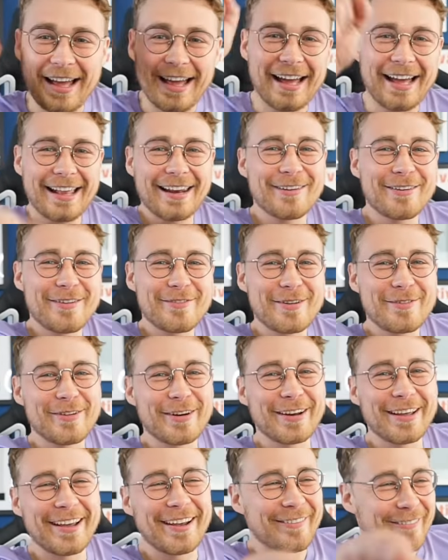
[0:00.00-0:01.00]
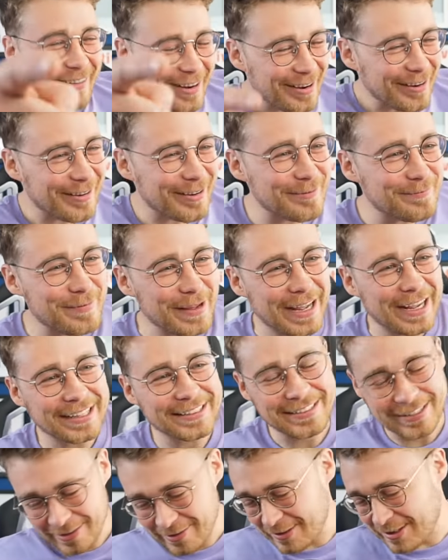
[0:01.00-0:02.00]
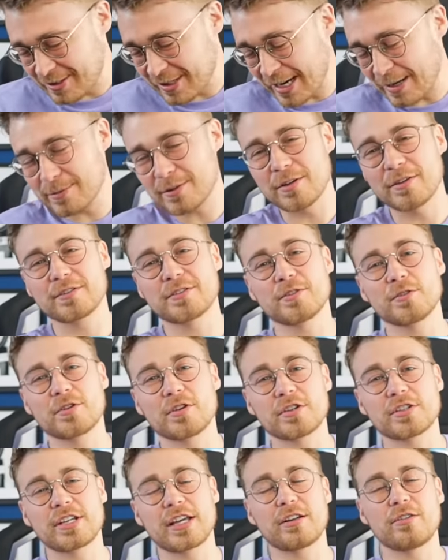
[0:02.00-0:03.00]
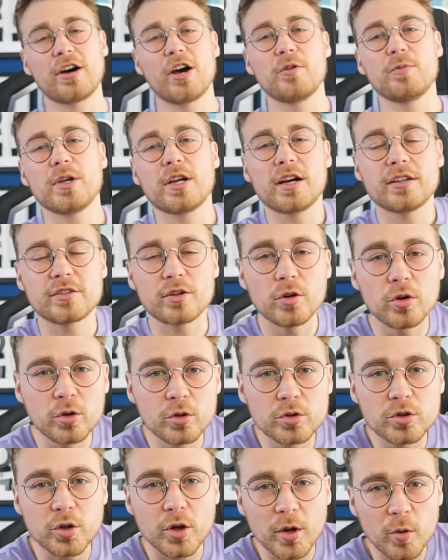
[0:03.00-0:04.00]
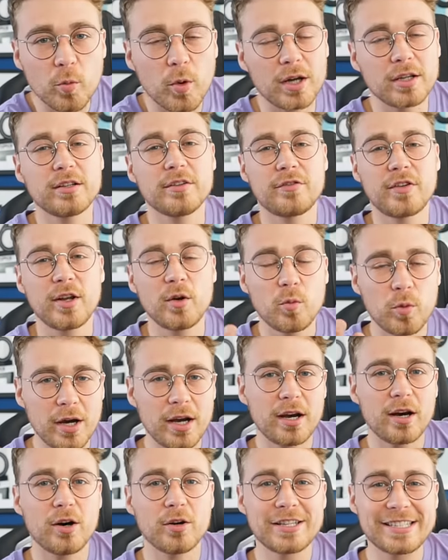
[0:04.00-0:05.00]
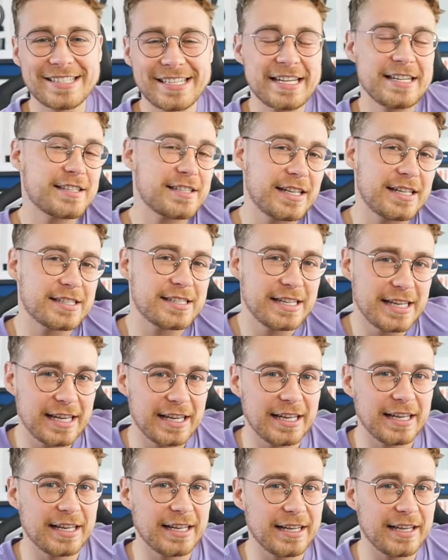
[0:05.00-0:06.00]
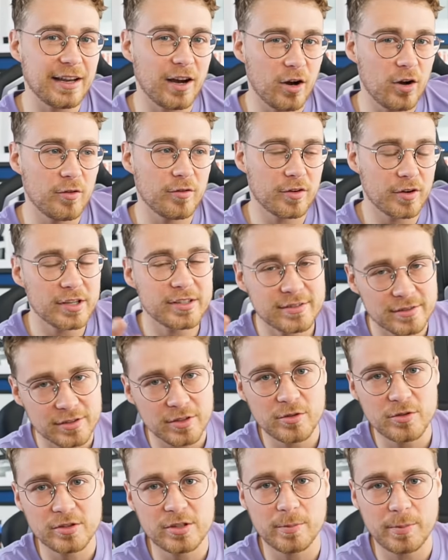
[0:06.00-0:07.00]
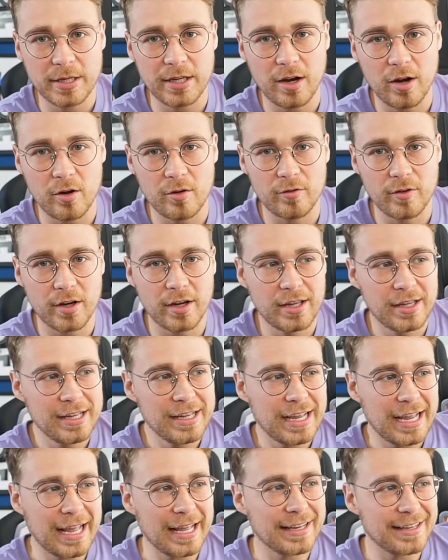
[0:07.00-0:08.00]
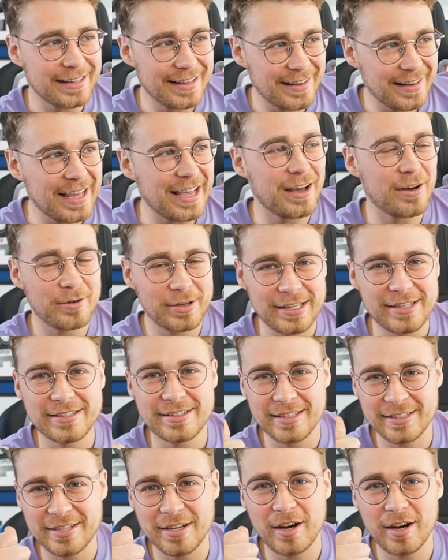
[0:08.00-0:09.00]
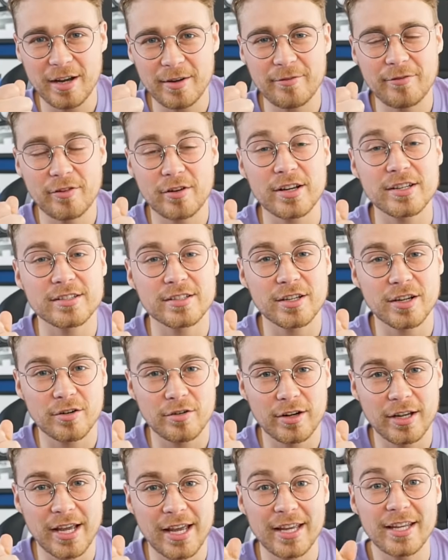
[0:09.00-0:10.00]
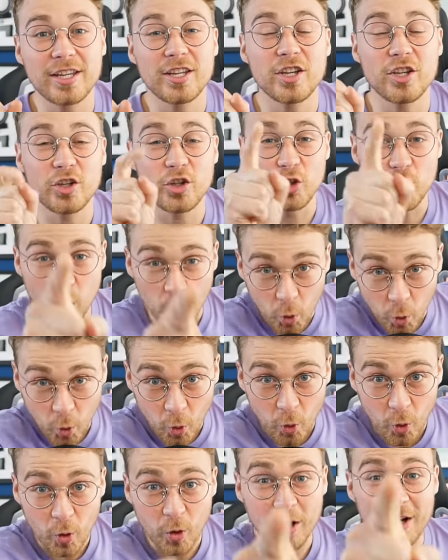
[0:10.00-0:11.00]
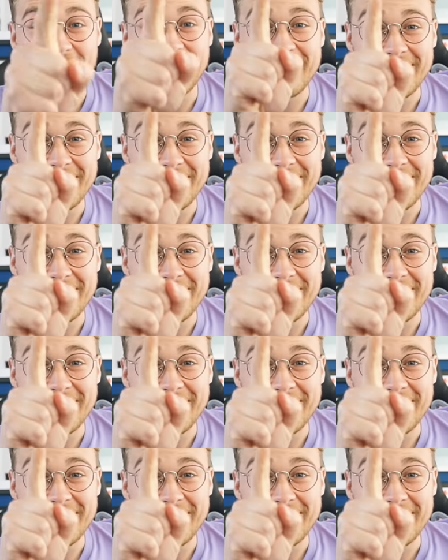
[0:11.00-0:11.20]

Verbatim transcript: Hello everybody, welcome back to the James Lawrence Allcott channel. I hope you guys are all doing wonderfully well. The season is nearly over, it's soon to be over, and now is the time for us to create your